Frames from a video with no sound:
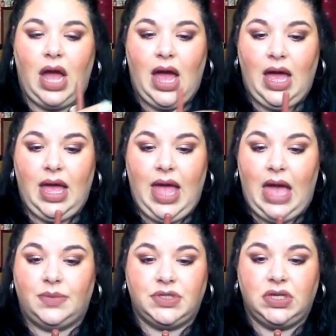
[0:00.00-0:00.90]
I
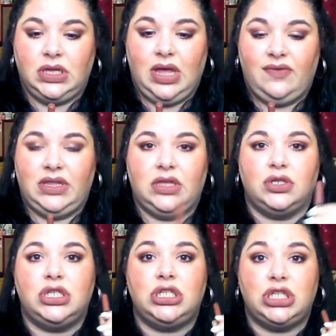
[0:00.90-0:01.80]
absolutely love it. They're
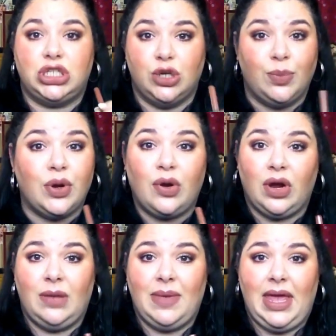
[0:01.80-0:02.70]
super
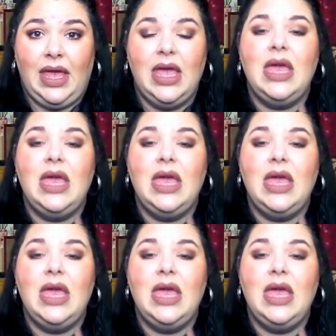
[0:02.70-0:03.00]
creamy.